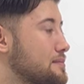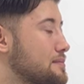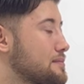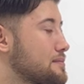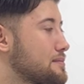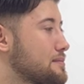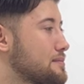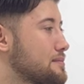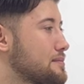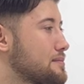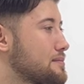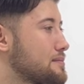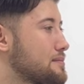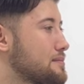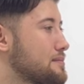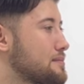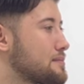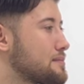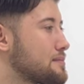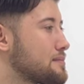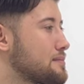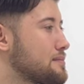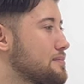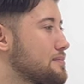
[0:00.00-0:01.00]

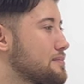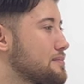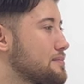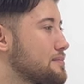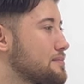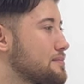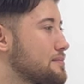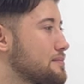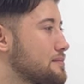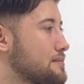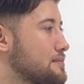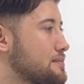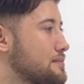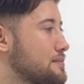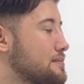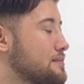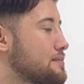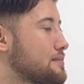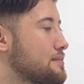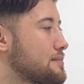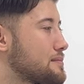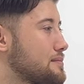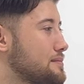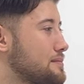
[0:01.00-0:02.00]

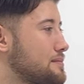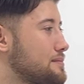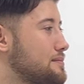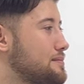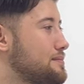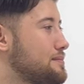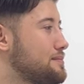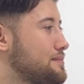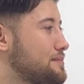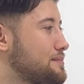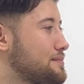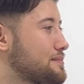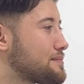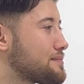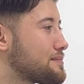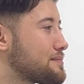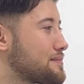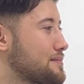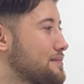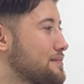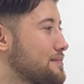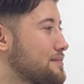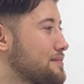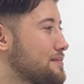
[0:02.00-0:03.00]

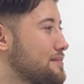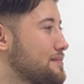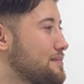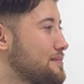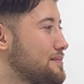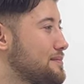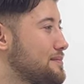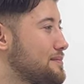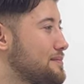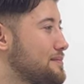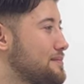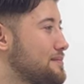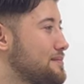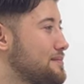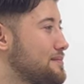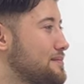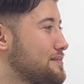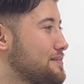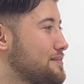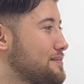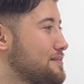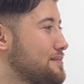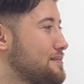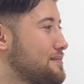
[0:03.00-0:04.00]

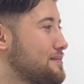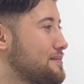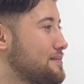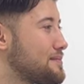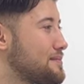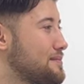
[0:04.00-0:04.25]
(not speaking)